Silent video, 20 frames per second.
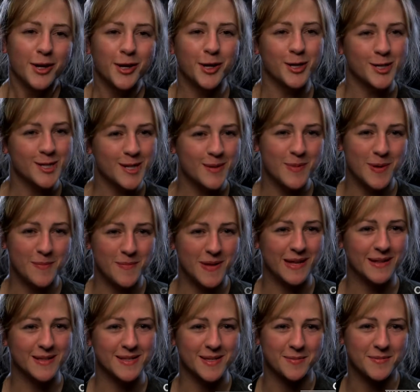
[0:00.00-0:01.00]
Girls can be
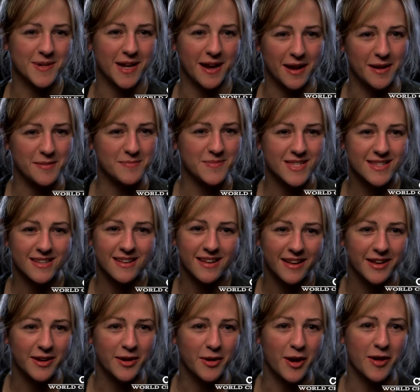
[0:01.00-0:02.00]
mean sometimes.
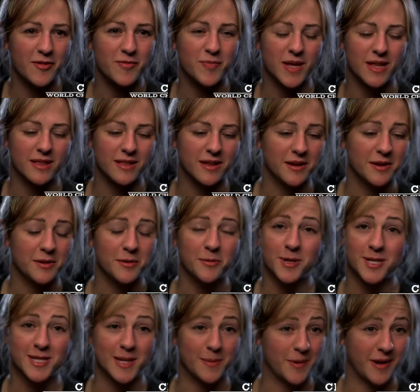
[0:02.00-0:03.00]
You know, I've been the
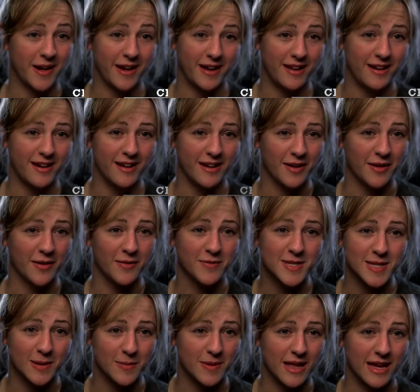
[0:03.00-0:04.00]
recipient of
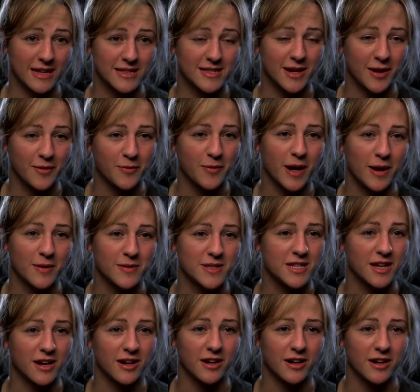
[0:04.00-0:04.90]
some of that stuff when I was